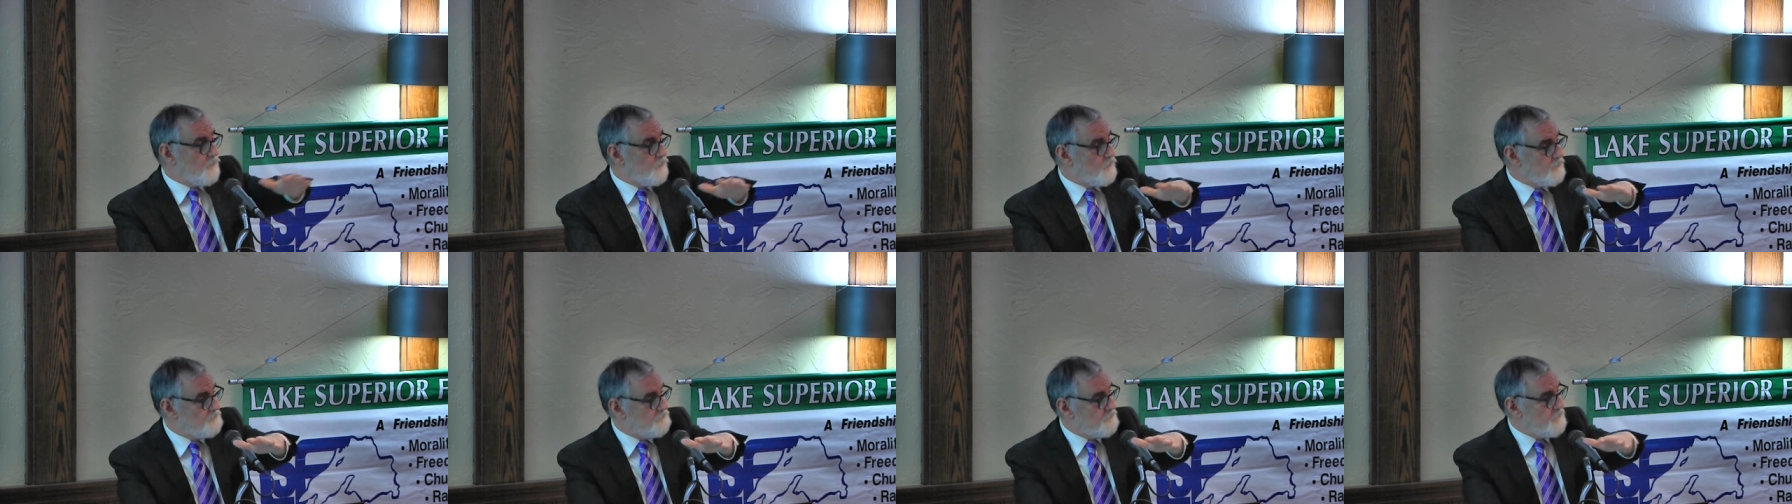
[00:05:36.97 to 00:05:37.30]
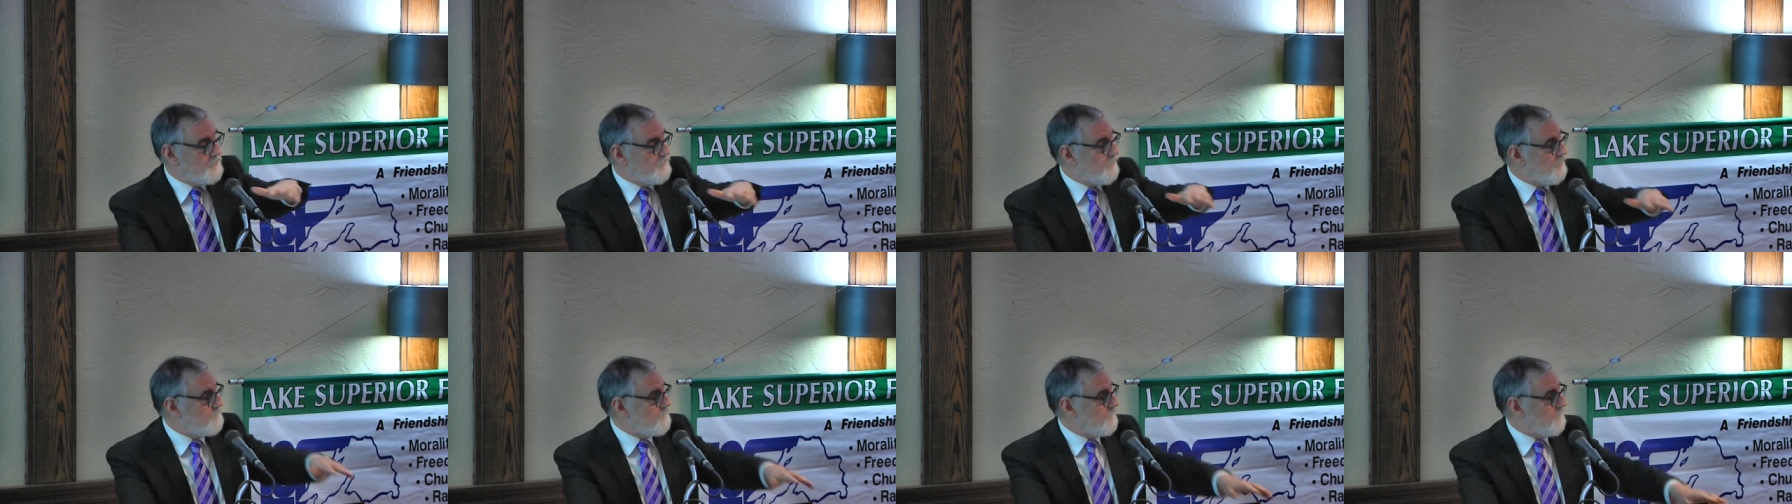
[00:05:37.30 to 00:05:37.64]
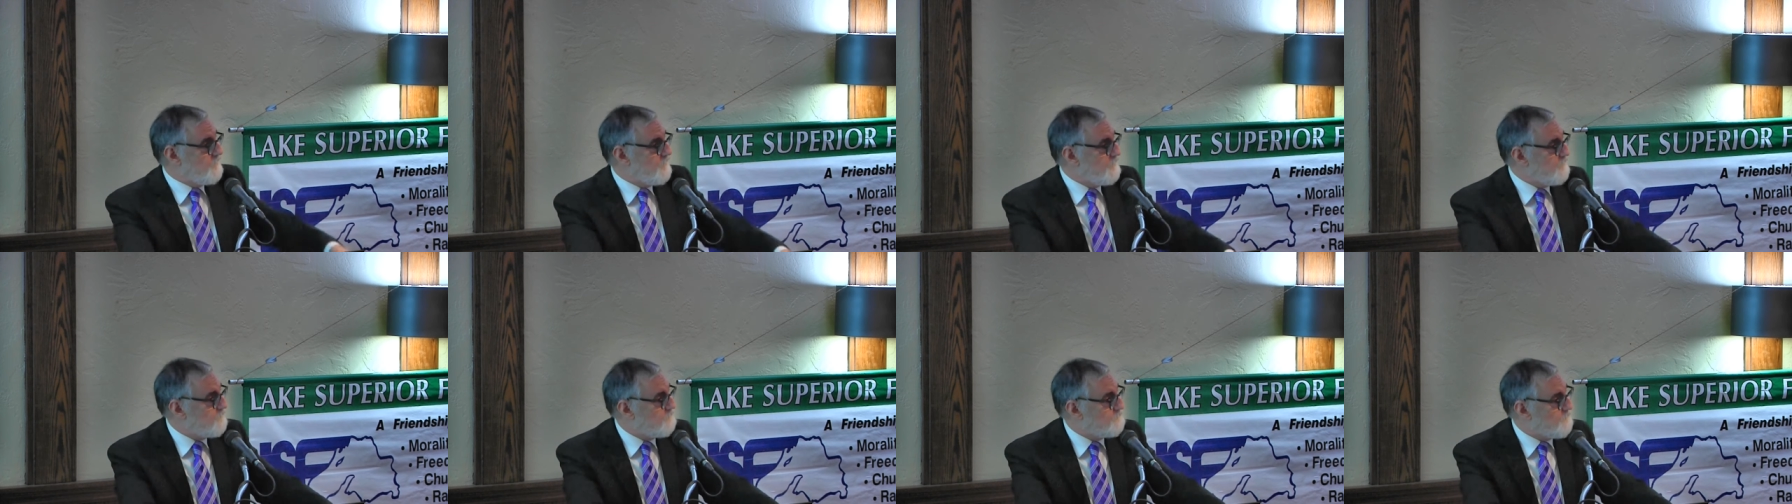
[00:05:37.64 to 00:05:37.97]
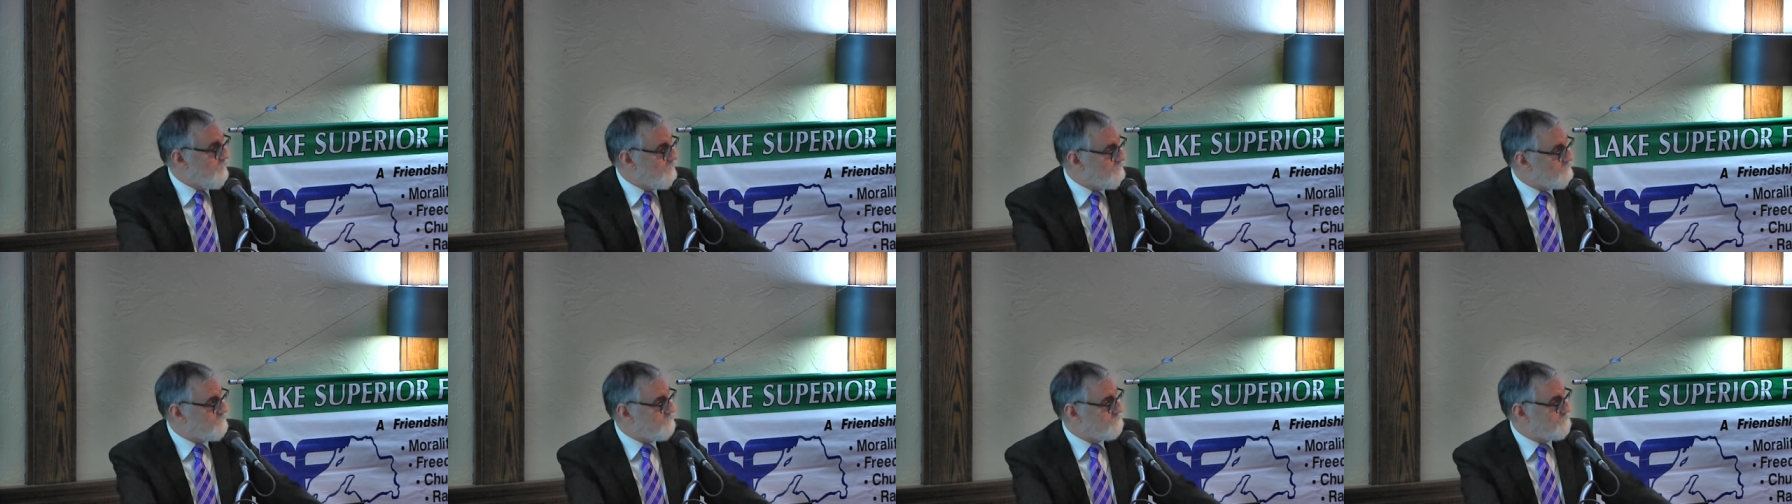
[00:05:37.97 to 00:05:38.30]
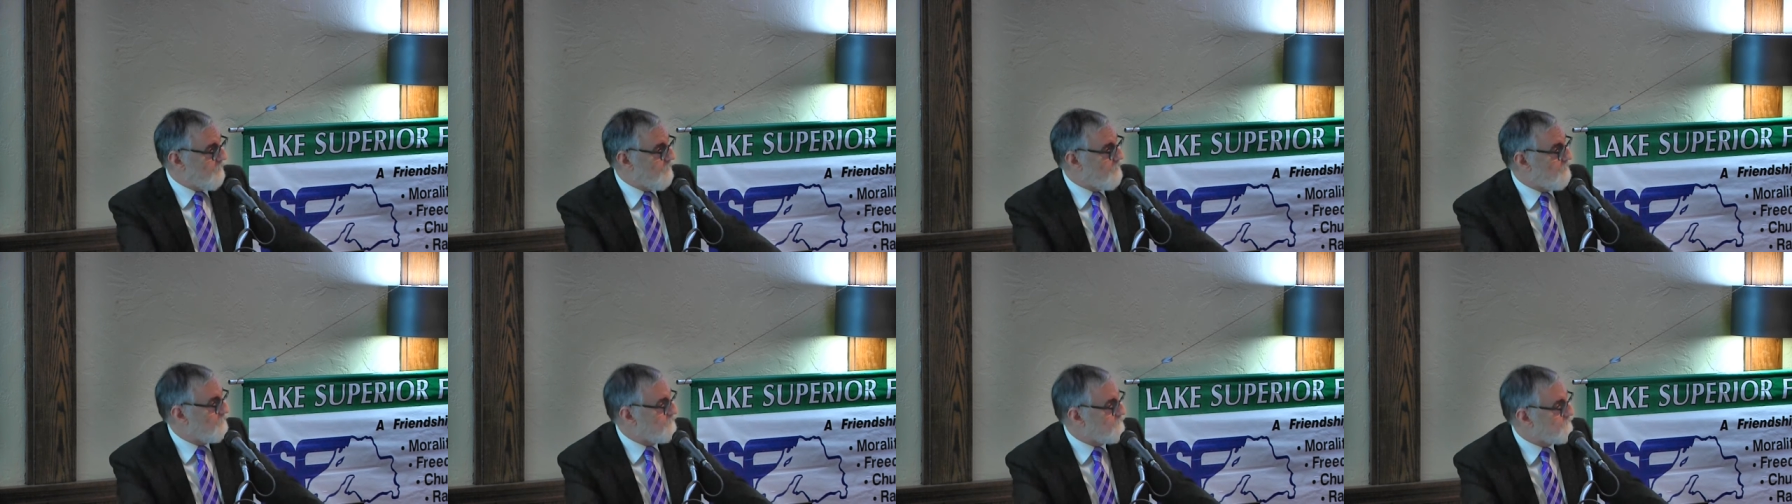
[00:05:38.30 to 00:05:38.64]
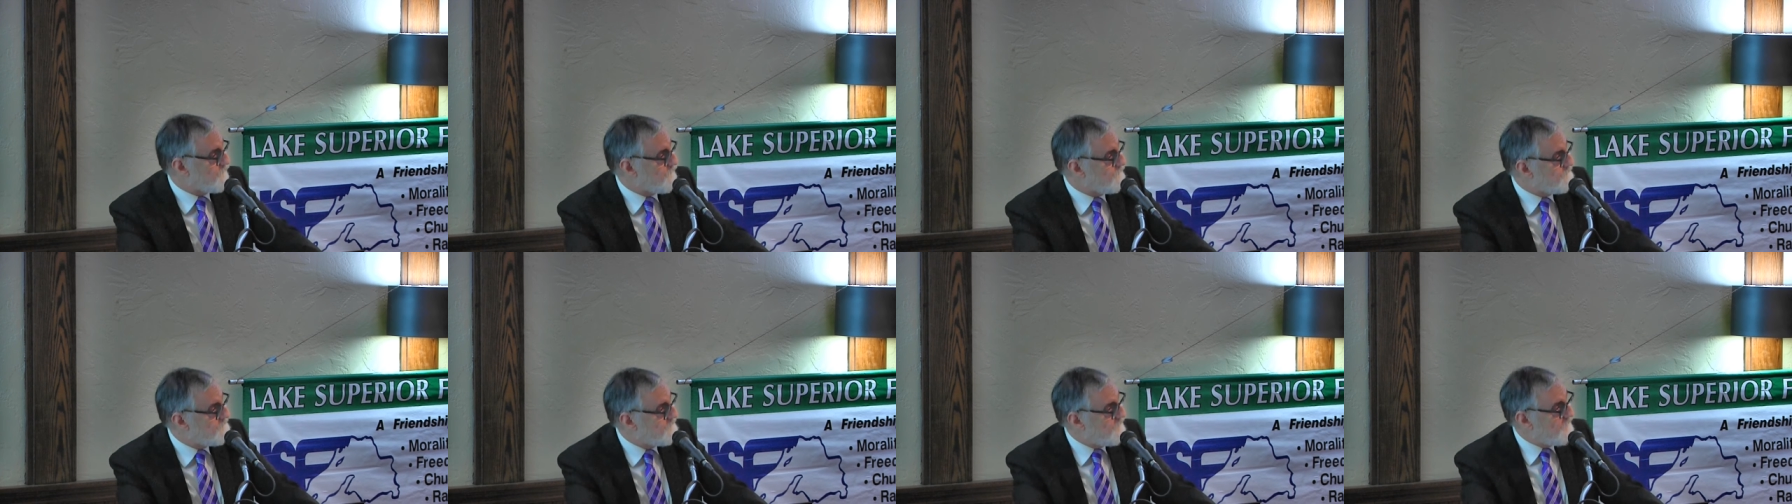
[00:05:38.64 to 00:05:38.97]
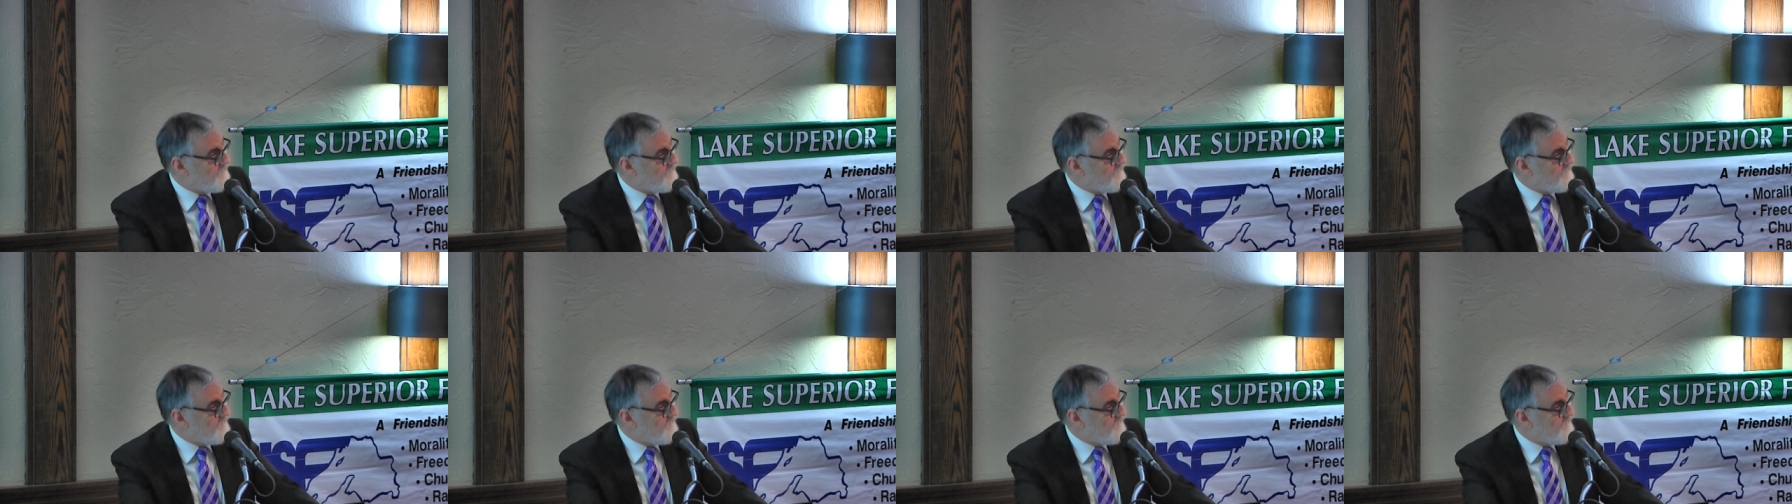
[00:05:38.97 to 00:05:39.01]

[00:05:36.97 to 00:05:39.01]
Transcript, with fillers: wouldn't be touching his matzo balls.